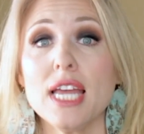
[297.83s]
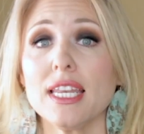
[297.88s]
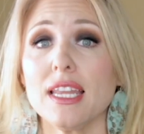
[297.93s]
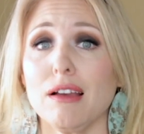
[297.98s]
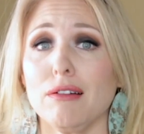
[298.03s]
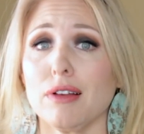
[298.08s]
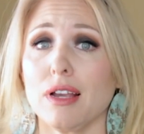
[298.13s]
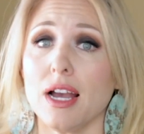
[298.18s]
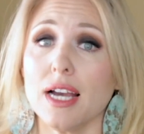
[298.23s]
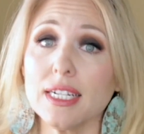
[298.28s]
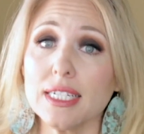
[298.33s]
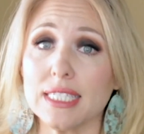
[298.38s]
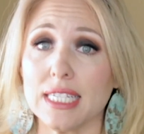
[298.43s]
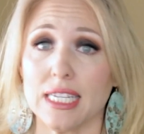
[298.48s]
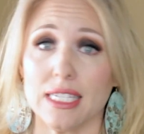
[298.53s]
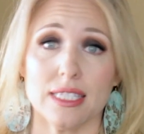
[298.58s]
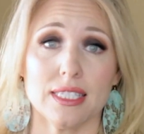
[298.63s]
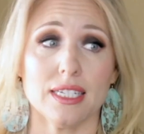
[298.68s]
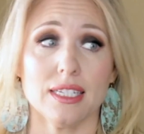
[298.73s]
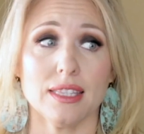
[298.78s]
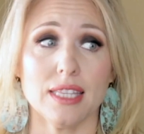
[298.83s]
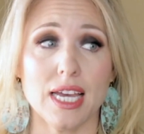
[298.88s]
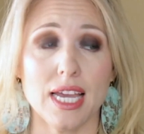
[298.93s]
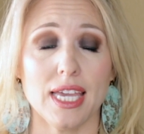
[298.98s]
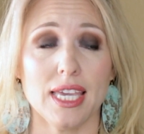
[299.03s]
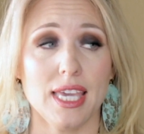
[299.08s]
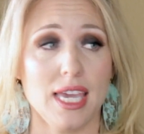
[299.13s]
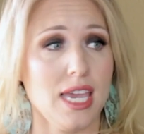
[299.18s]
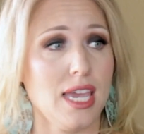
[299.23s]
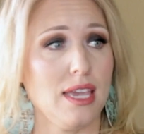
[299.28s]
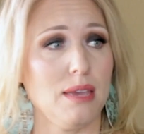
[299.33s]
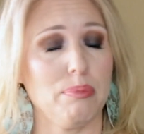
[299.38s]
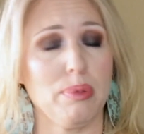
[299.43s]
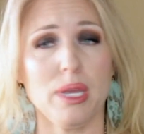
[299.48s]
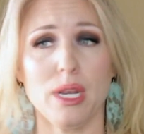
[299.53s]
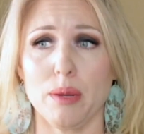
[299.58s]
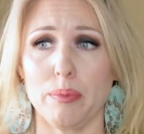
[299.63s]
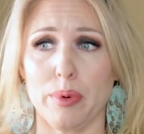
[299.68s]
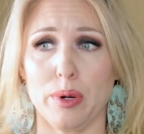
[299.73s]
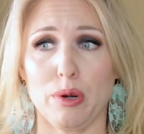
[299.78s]
Now, it kind of tasted like a
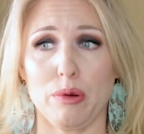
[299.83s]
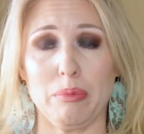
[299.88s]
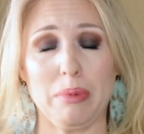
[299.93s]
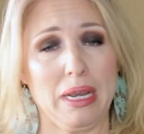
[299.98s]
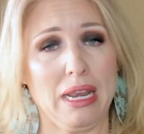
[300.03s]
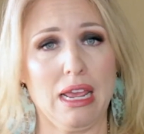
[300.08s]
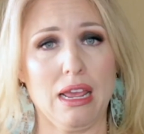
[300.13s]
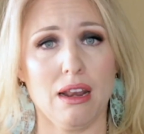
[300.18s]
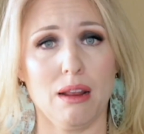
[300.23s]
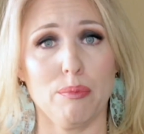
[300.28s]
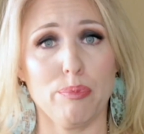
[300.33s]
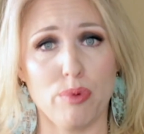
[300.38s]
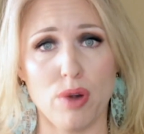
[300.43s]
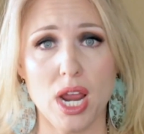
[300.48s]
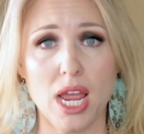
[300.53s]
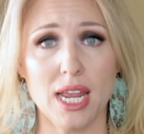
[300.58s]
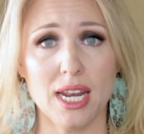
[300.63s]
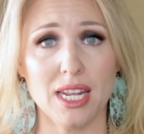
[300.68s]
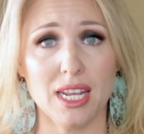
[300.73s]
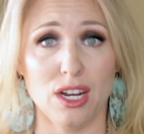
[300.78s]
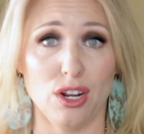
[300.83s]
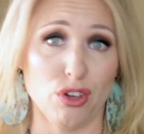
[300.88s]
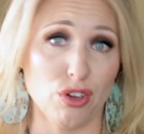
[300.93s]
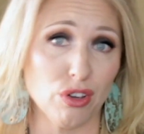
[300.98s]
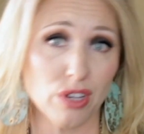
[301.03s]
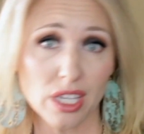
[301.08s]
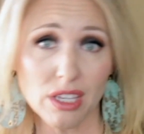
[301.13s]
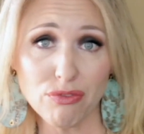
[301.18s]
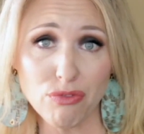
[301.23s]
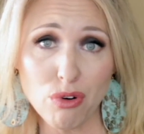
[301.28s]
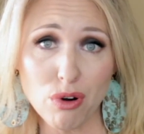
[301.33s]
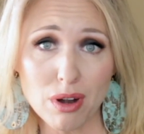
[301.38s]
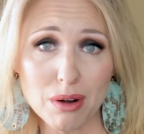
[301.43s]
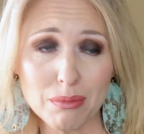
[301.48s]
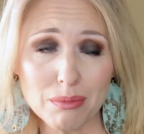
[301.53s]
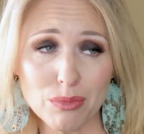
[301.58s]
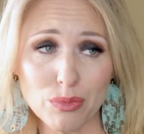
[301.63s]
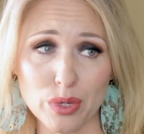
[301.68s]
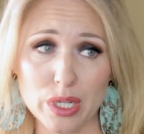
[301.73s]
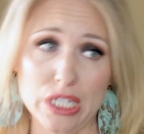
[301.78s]
peanut butter banana bread in a cookie form,